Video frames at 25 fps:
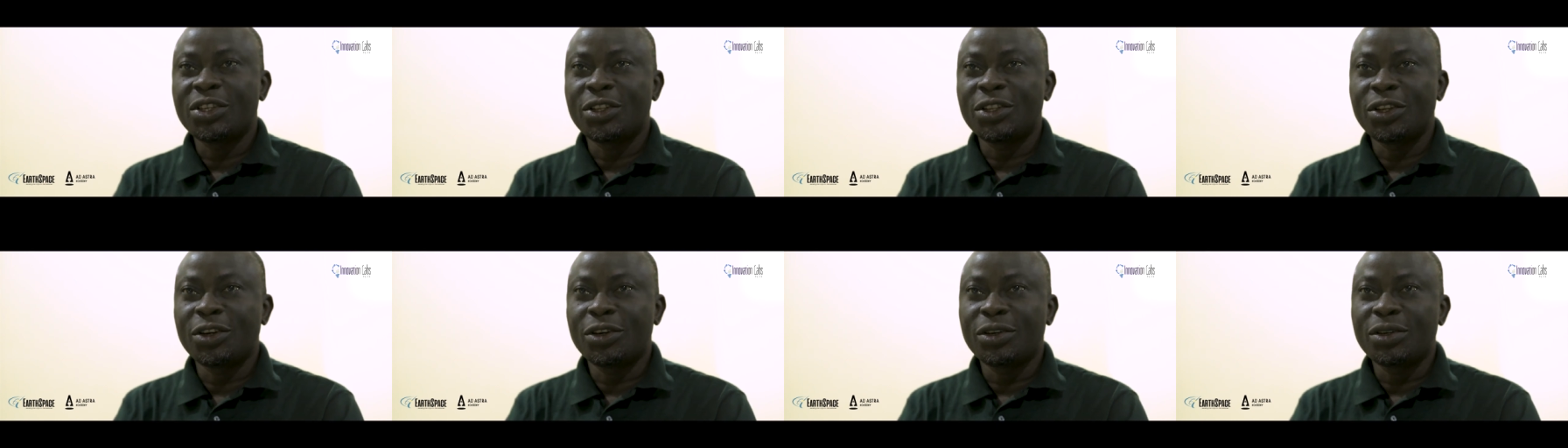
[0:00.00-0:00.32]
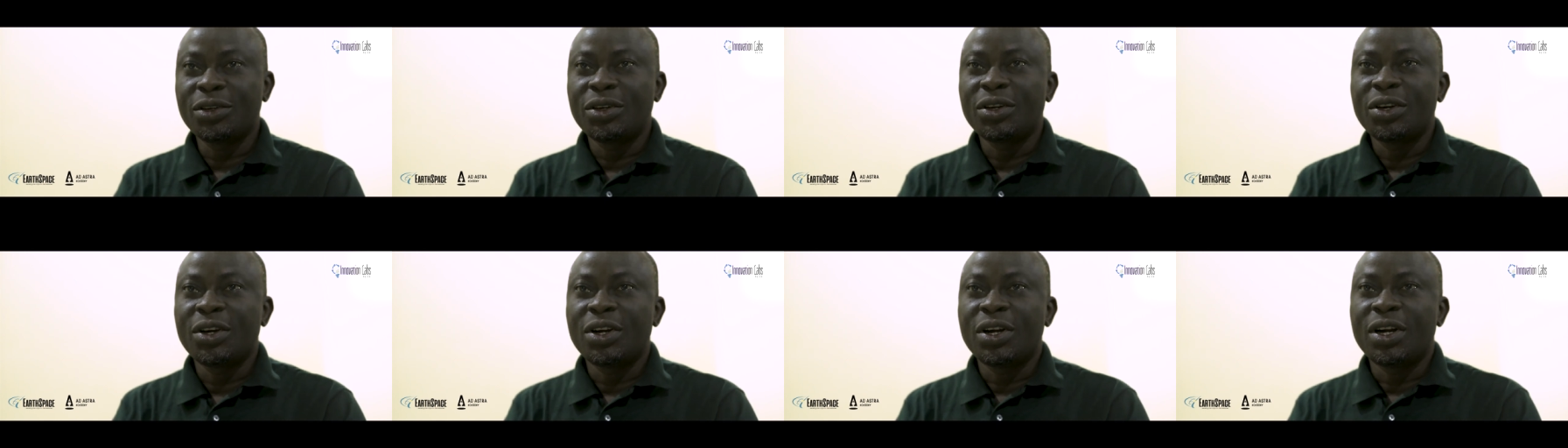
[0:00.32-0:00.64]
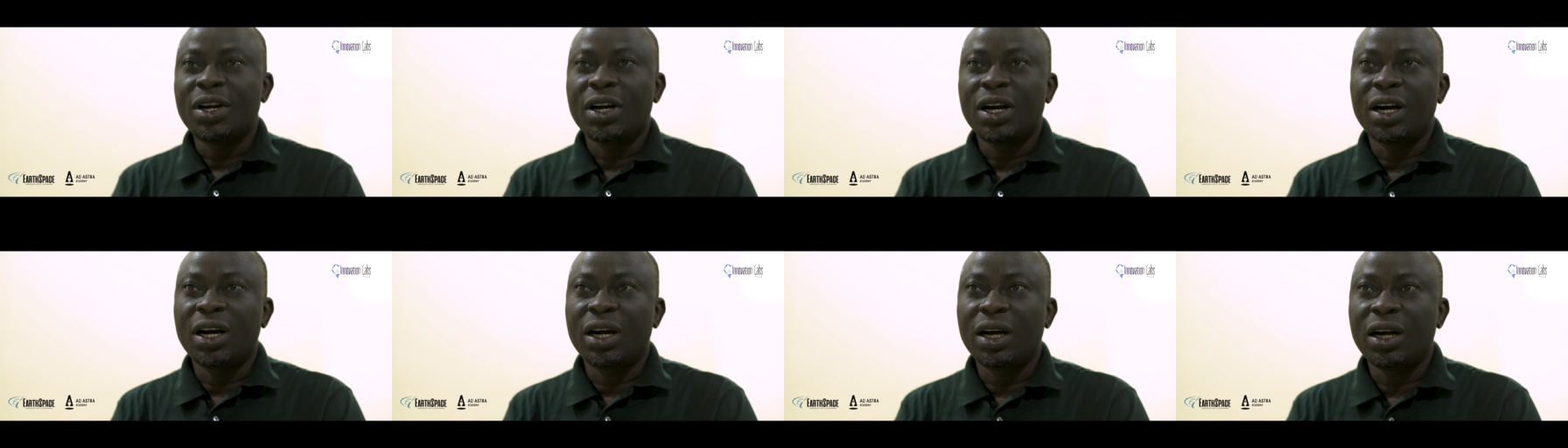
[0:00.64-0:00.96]

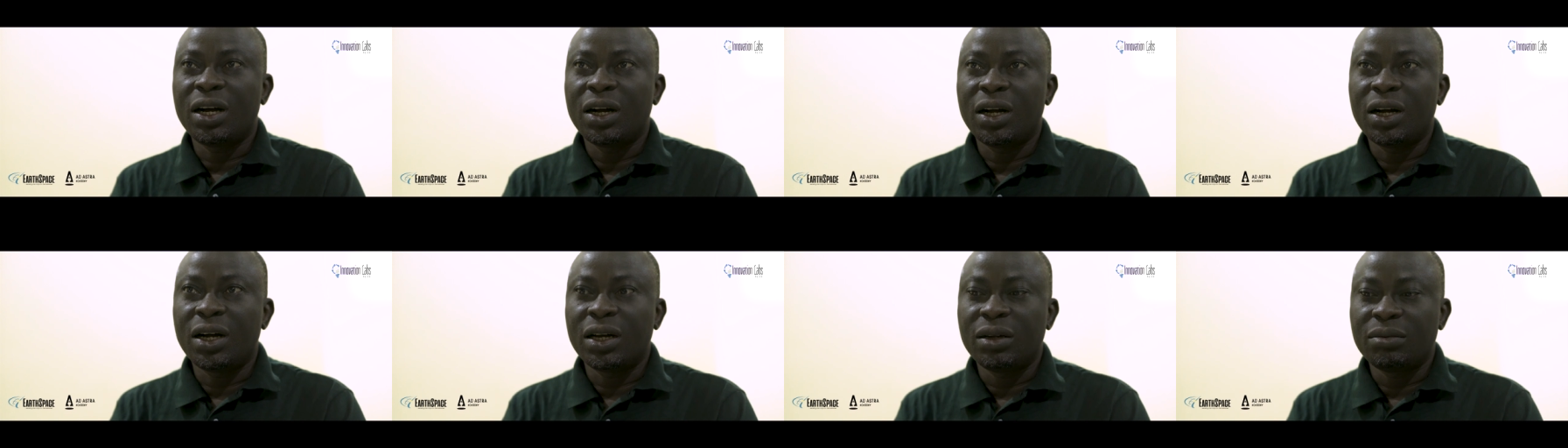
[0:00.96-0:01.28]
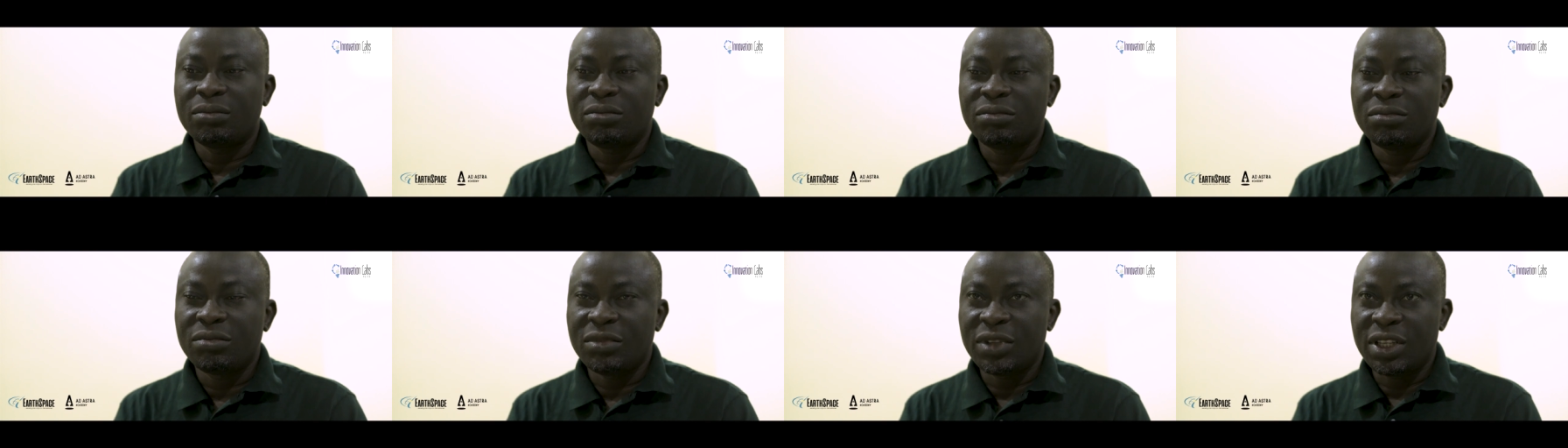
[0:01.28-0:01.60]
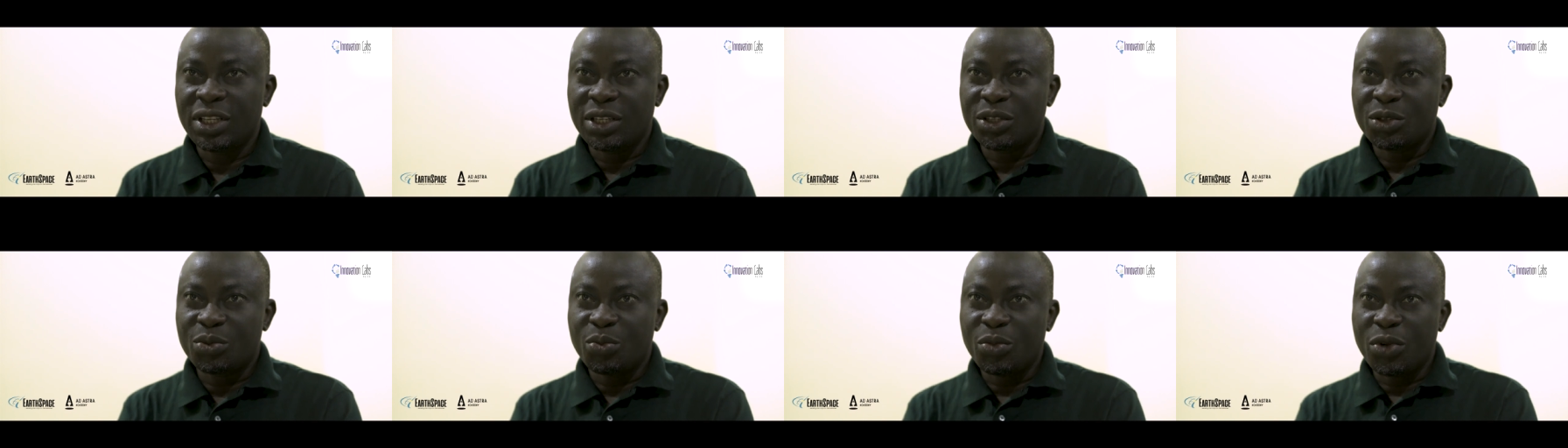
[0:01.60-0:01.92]

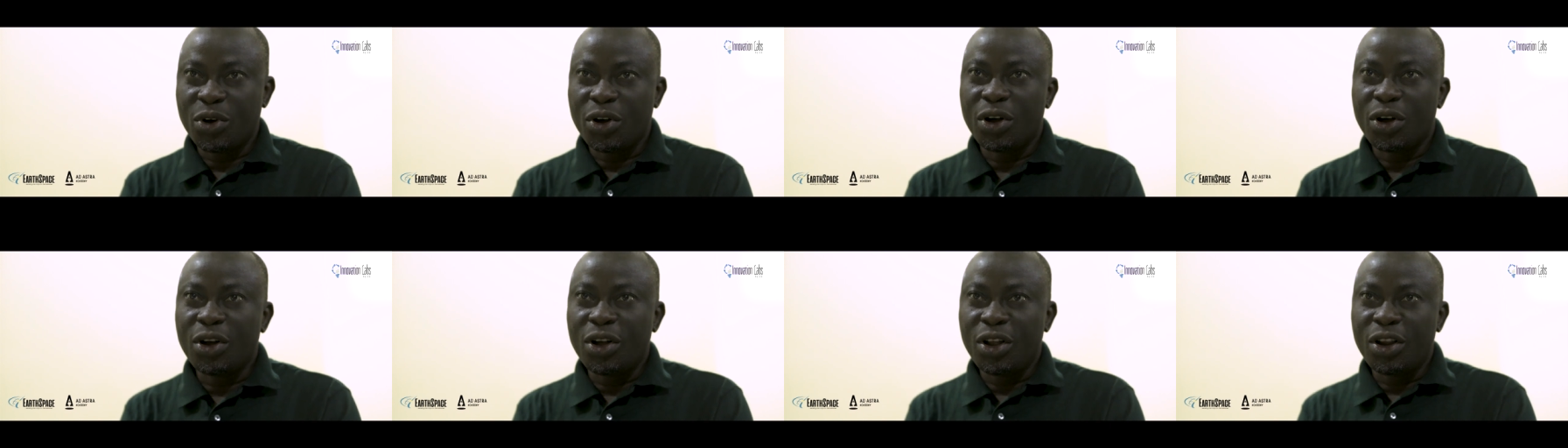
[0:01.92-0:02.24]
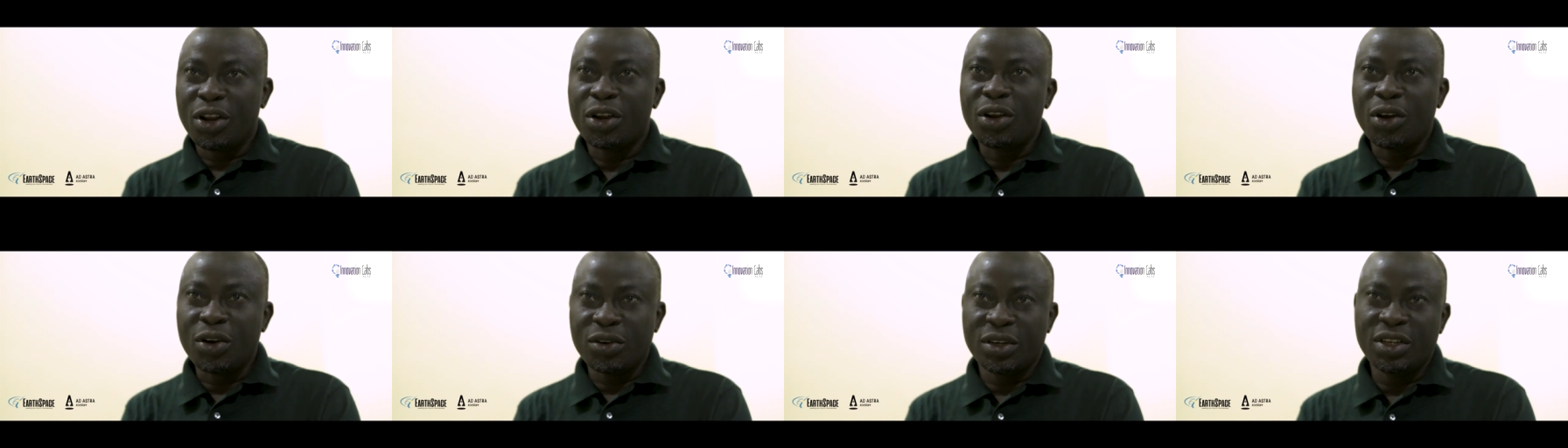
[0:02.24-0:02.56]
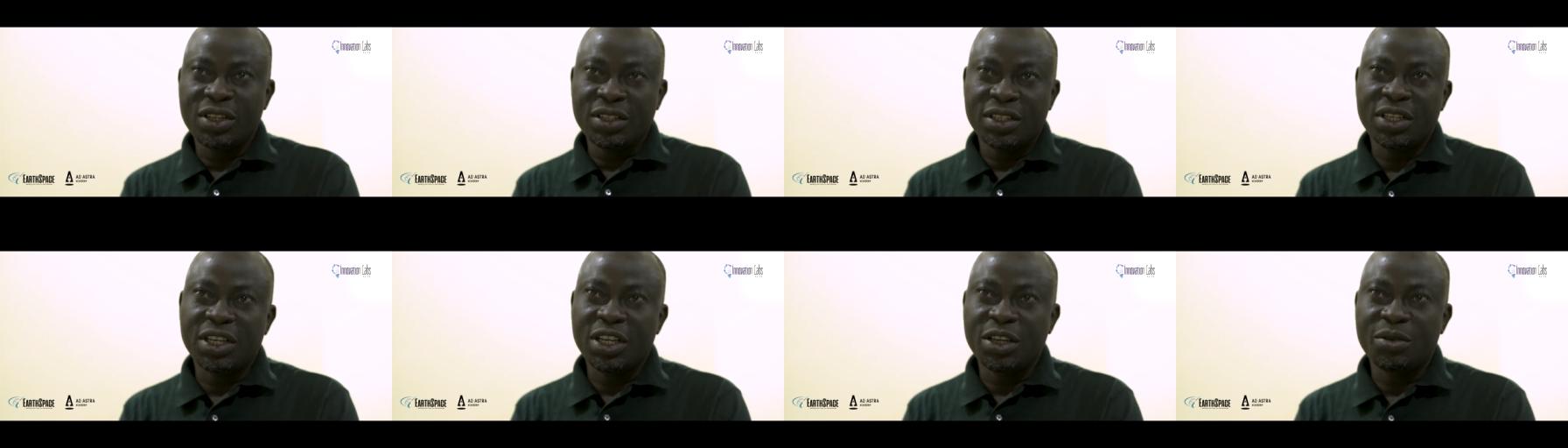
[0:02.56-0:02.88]
the small
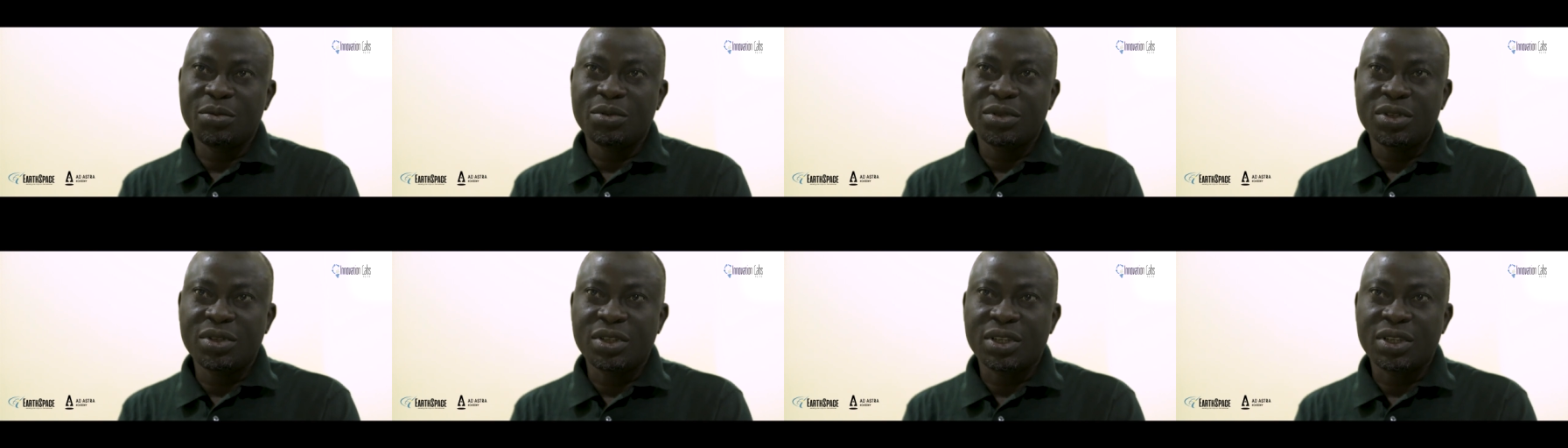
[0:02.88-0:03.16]
organisms,